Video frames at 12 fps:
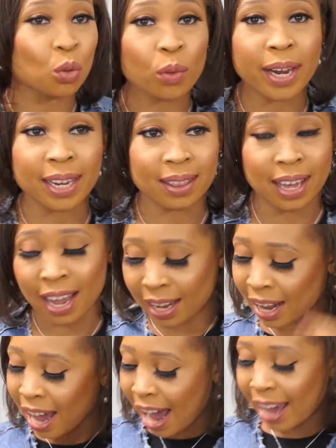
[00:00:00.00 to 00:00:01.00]
doing
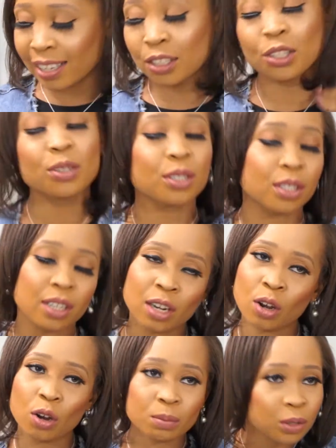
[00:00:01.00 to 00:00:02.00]
that, I use the
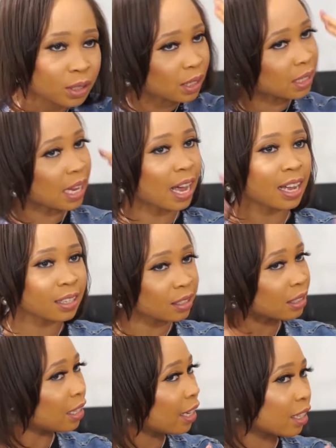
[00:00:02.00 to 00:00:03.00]
comb to
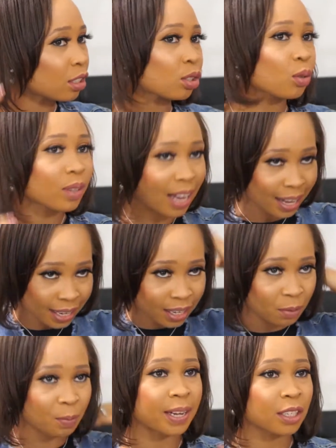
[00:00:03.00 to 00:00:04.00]
detangle it so that
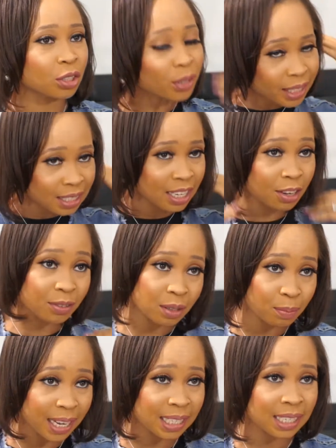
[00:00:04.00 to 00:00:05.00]
it penetrates
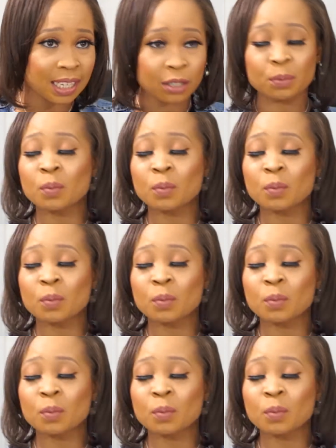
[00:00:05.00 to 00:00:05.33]
even better.